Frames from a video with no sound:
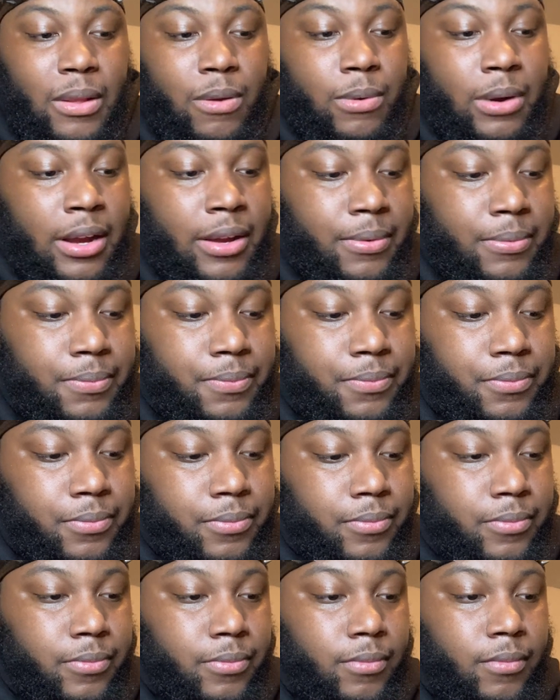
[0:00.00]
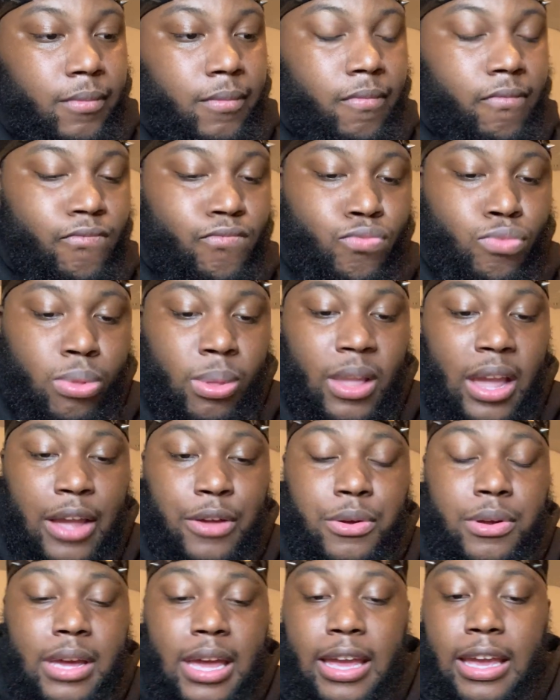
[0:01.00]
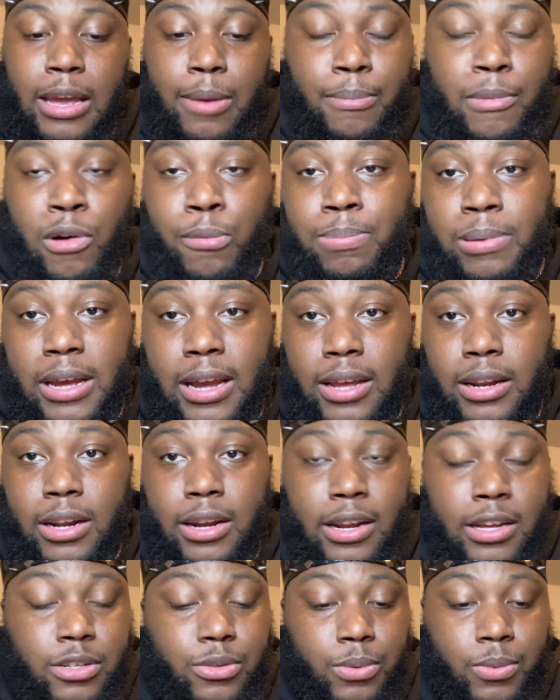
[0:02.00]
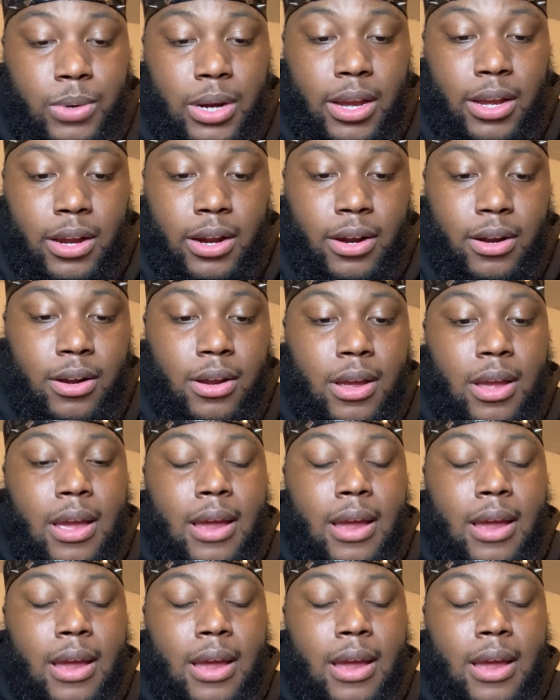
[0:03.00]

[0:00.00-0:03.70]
right? And you can't get more plain than this one right here.